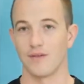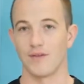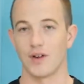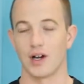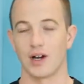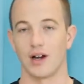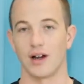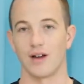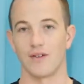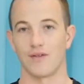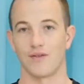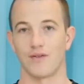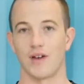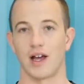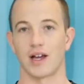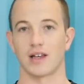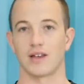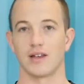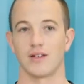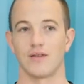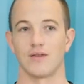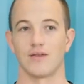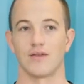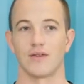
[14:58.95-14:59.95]
very
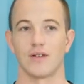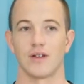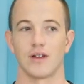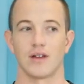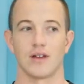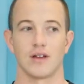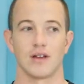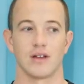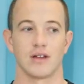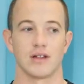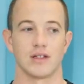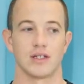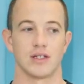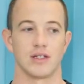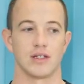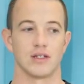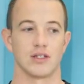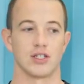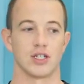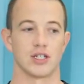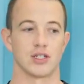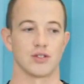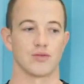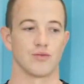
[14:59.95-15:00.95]
effective to
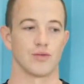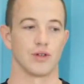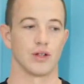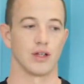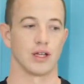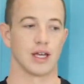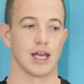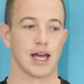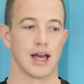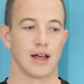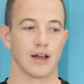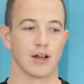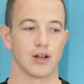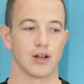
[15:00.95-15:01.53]
just really